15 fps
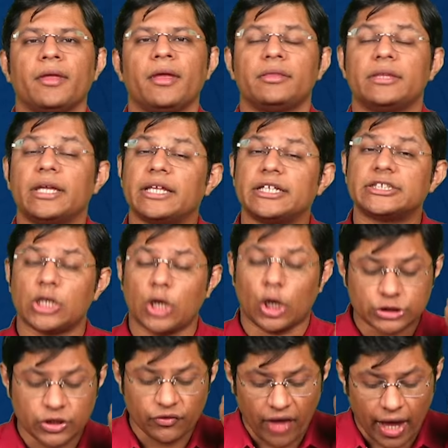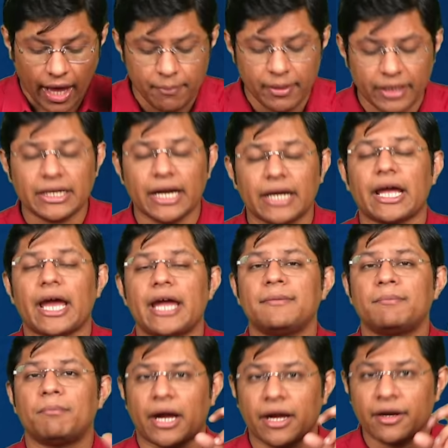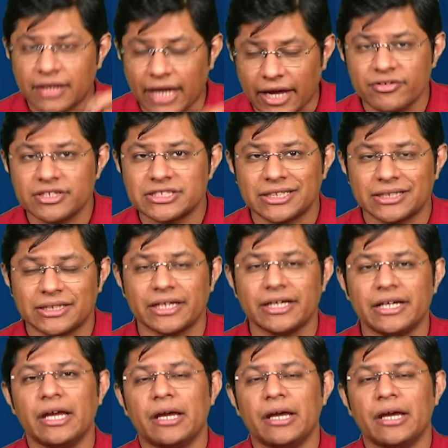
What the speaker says: Then there's loss of habitat and biodiversity